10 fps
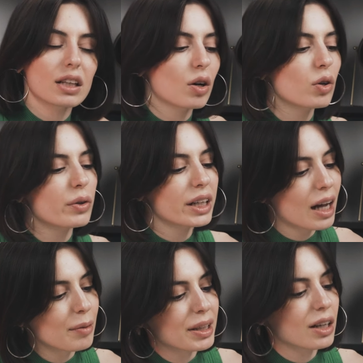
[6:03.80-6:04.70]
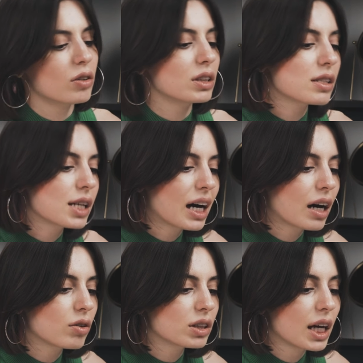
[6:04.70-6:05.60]
going up and going
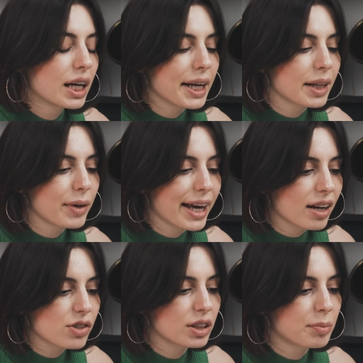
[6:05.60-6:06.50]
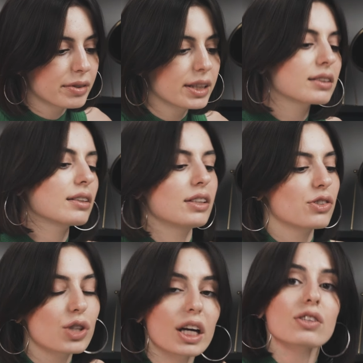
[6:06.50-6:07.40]
down, and we actually predicted
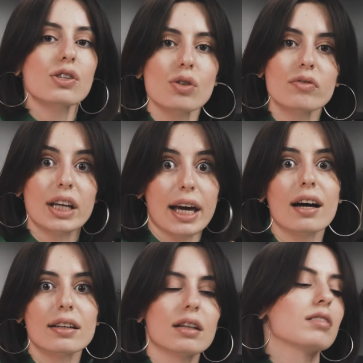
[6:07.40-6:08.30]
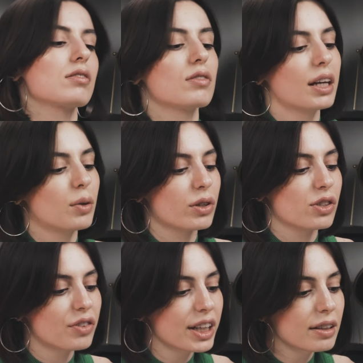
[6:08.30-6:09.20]
these changes on the candles. It was
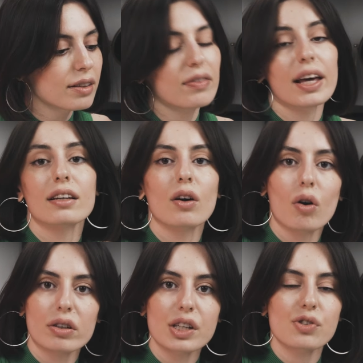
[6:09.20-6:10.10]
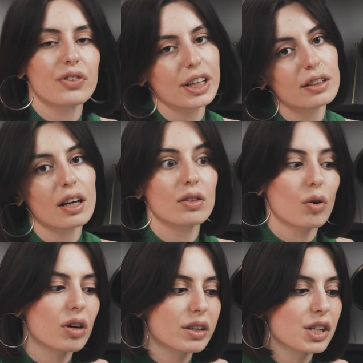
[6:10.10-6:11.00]
green, then orange, green and
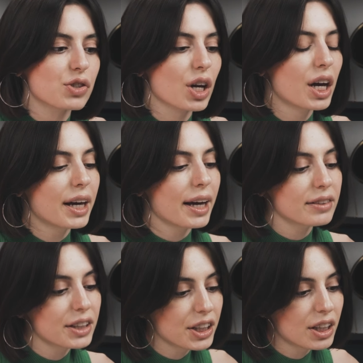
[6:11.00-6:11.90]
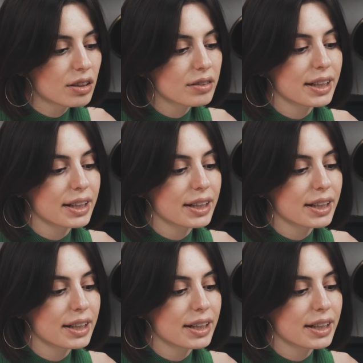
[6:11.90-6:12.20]
orange. And here